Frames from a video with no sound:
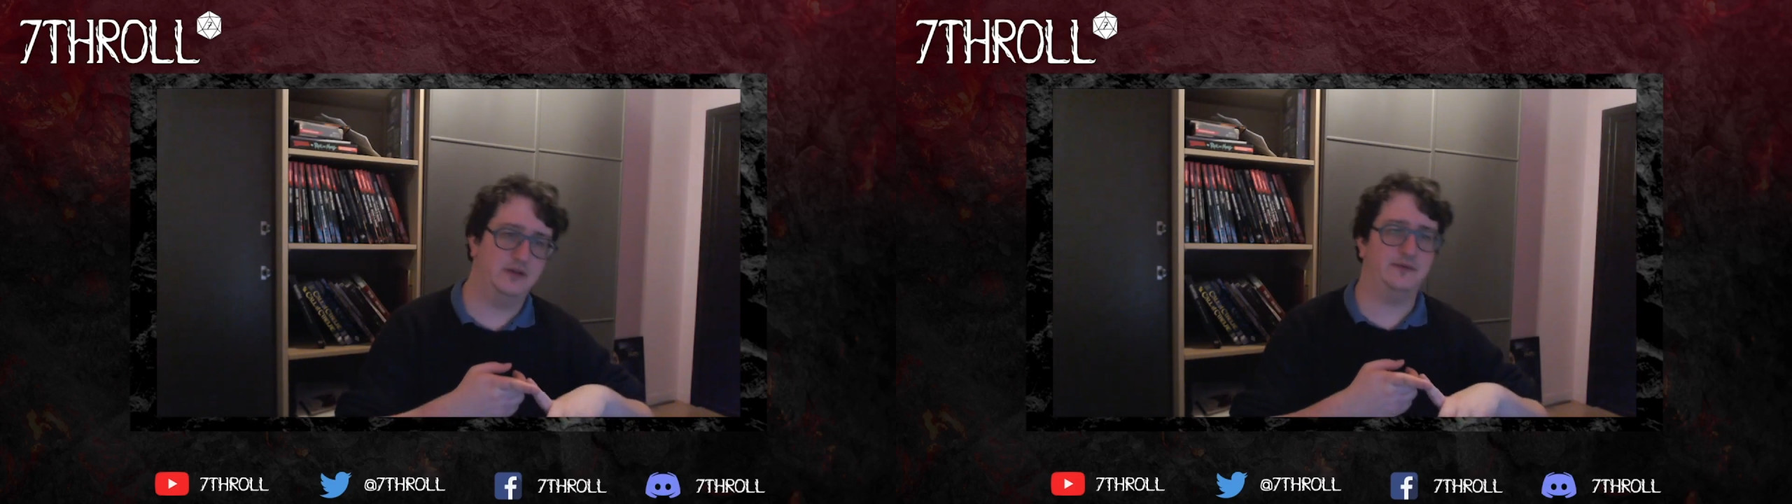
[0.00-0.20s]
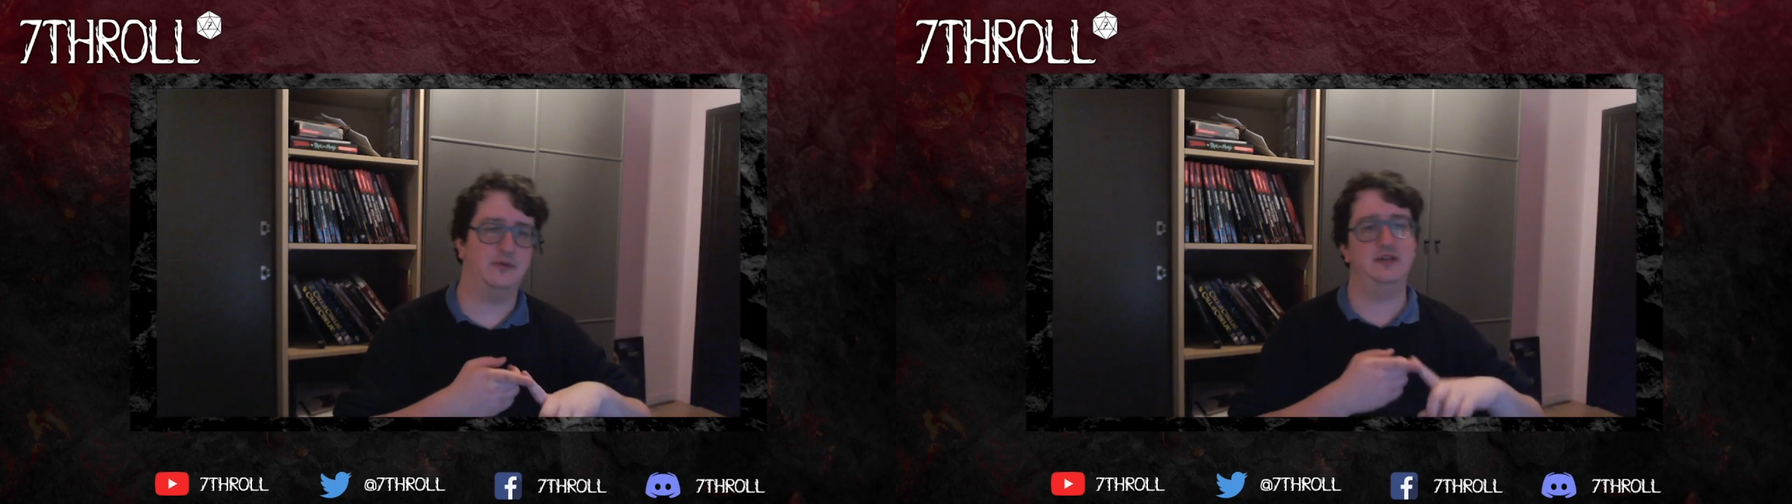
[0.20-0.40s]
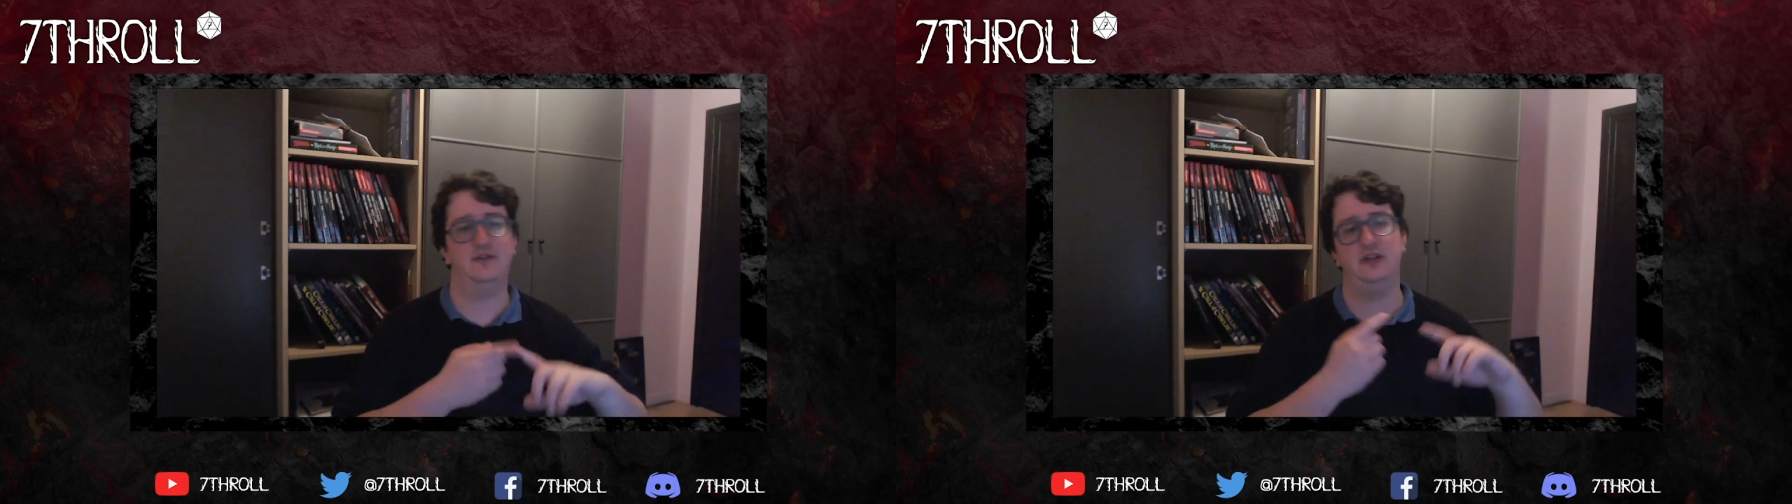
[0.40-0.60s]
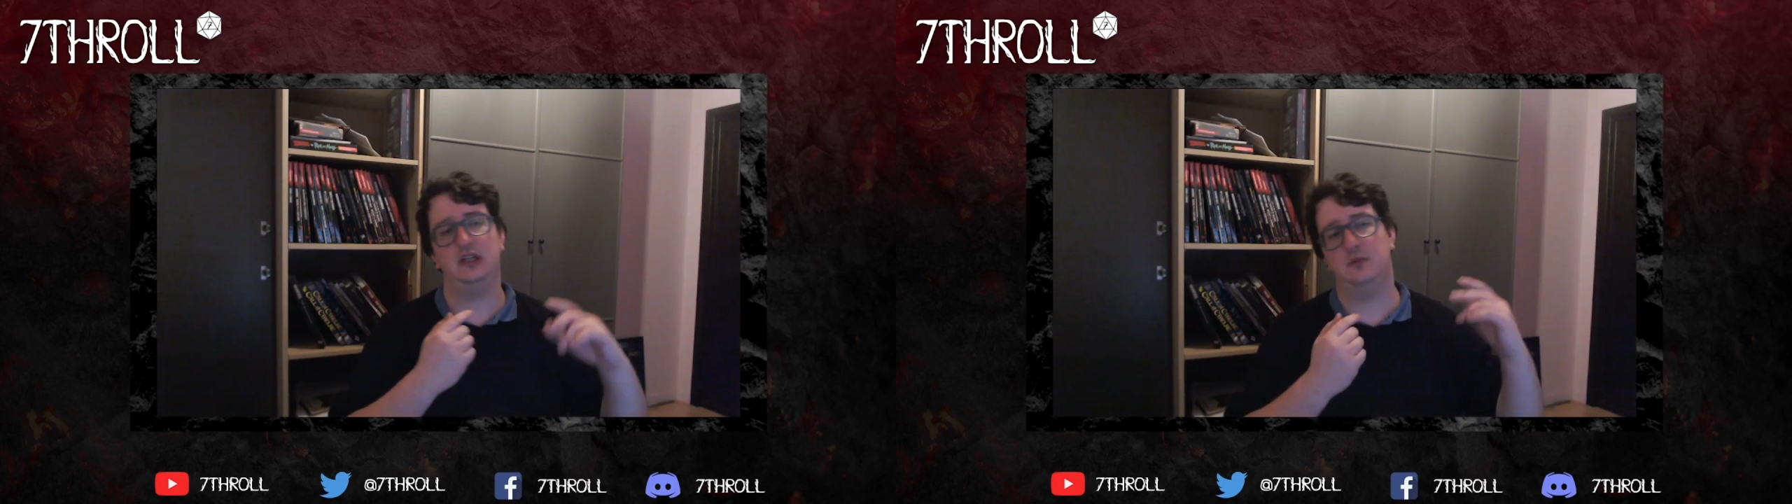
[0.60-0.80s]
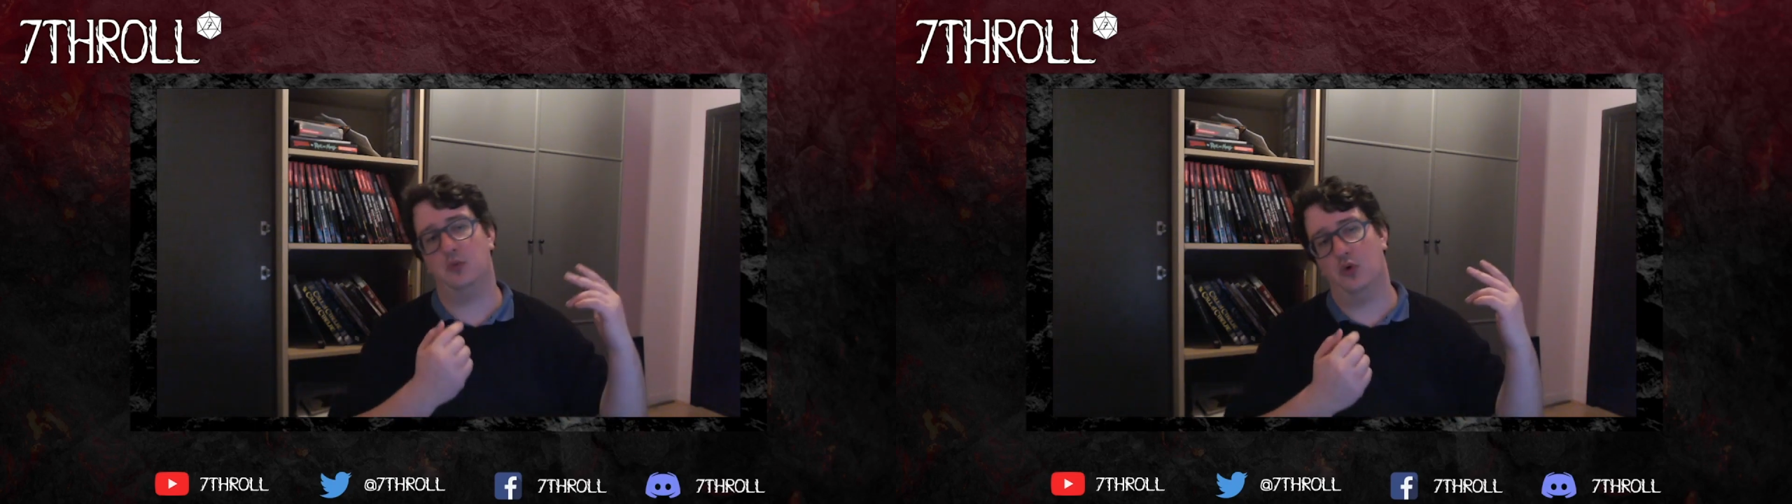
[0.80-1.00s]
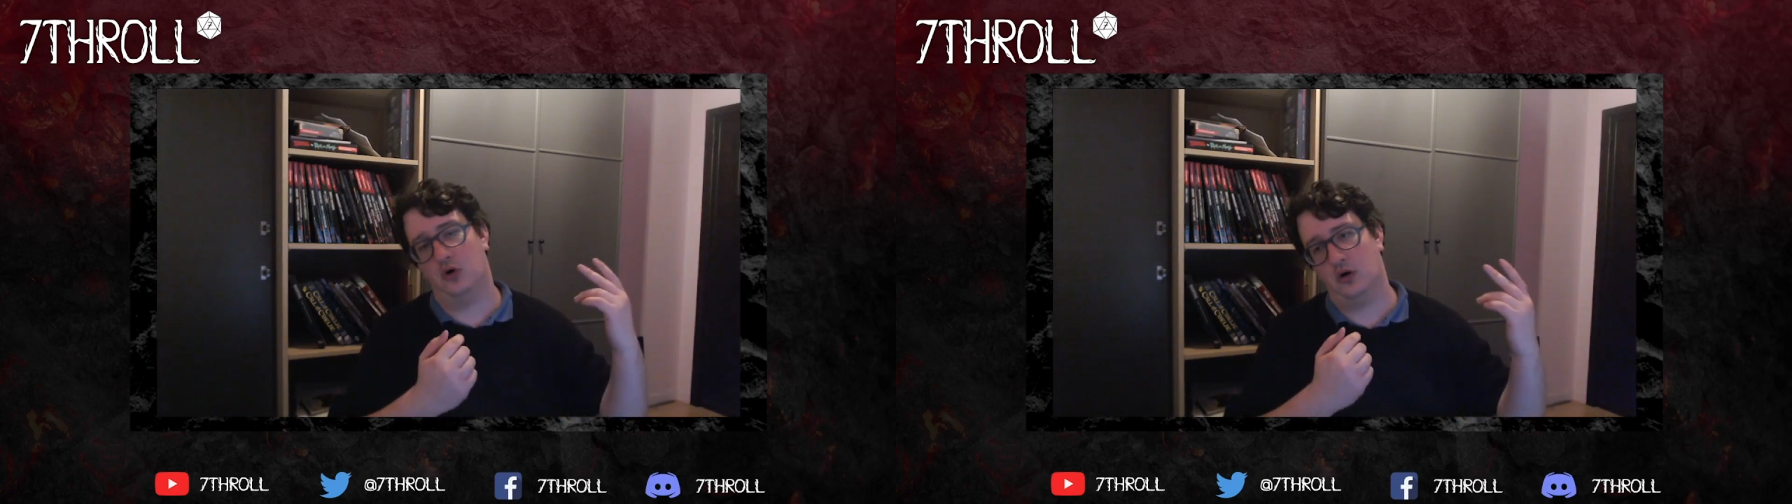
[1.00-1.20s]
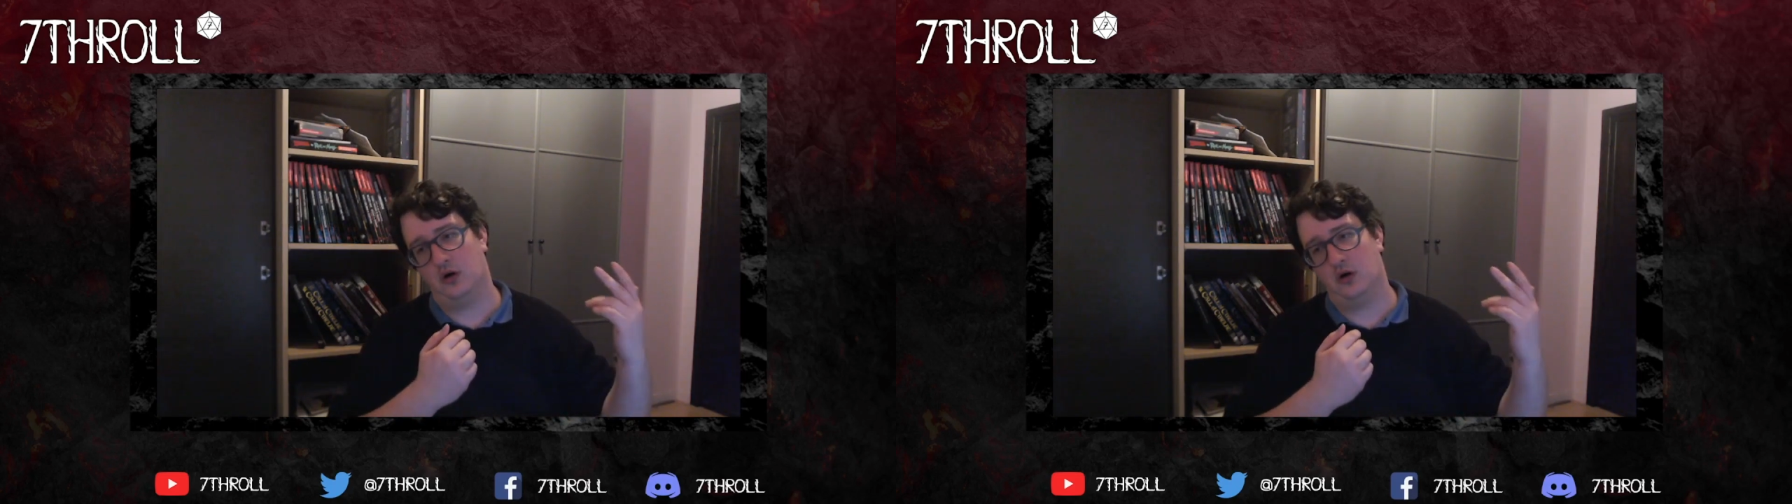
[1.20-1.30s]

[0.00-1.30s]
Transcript: frenzy anymore.